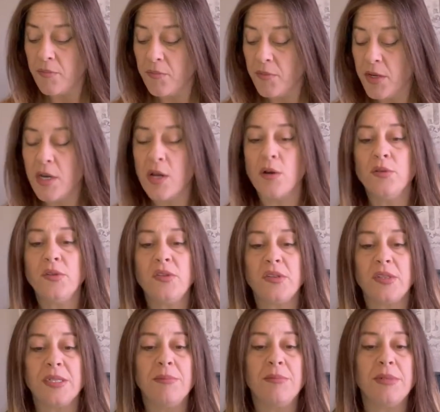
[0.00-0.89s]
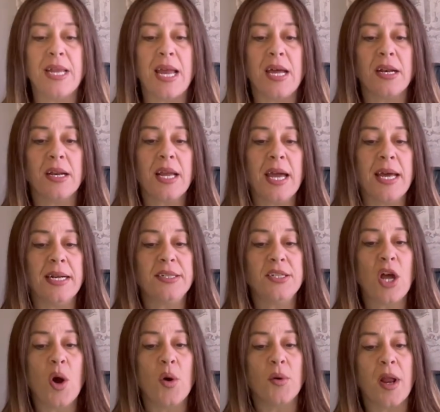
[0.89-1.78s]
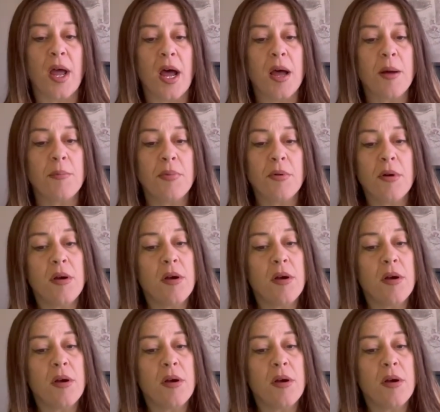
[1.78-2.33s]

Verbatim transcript: you know, slim down and kind of tone up,